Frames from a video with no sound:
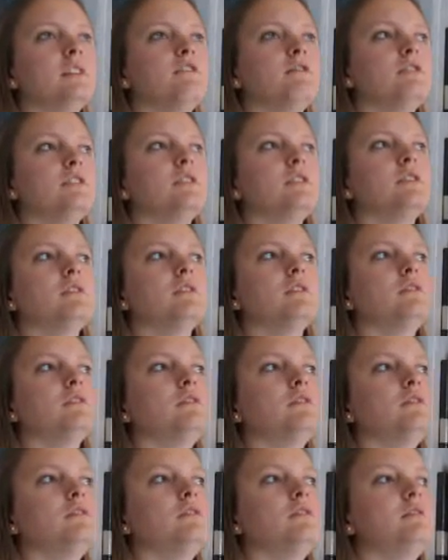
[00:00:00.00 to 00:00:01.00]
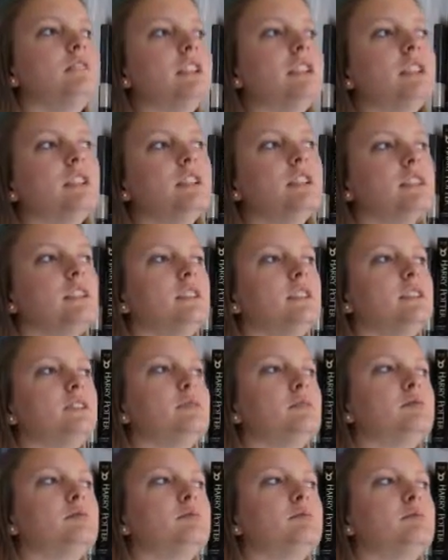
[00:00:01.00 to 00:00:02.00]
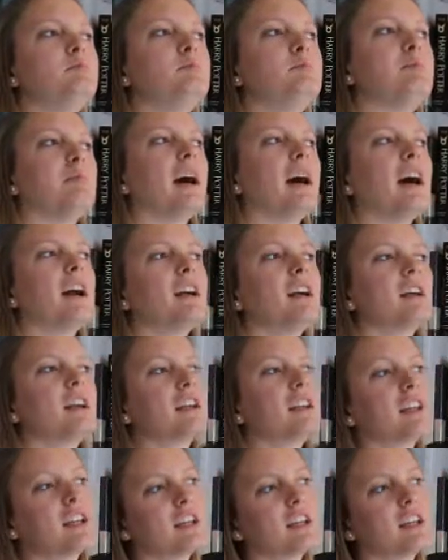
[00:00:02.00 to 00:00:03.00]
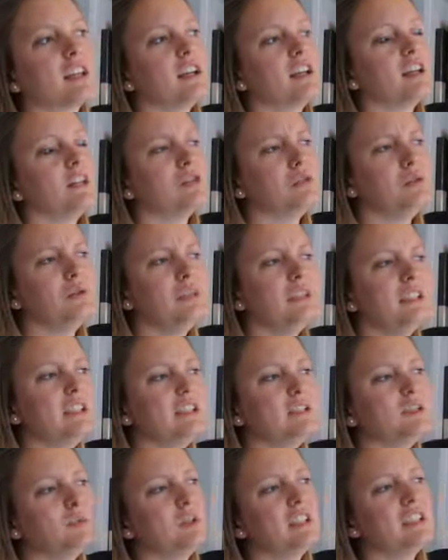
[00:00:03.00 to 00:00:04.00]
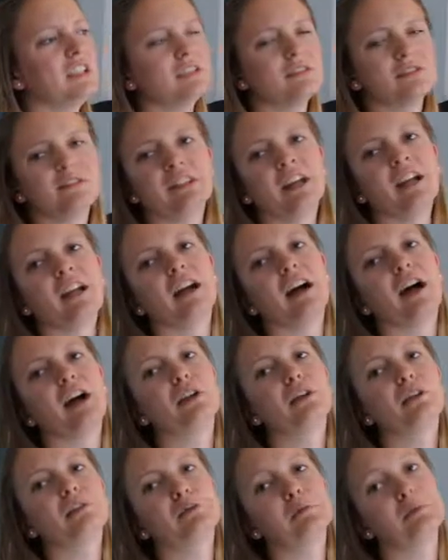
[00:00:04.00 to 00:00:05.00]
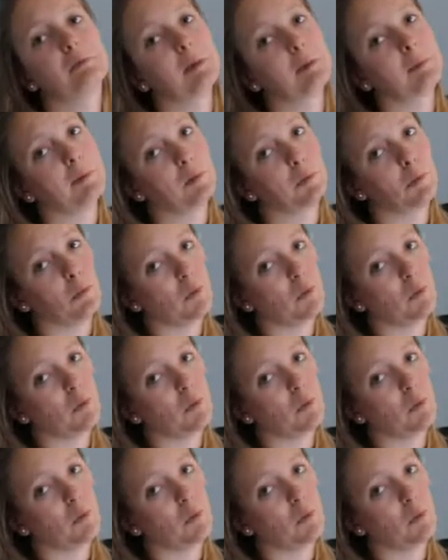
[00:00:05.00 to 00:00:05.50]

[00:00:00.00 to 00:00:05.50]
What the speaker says: few years back, 2 years, 1. I don't remember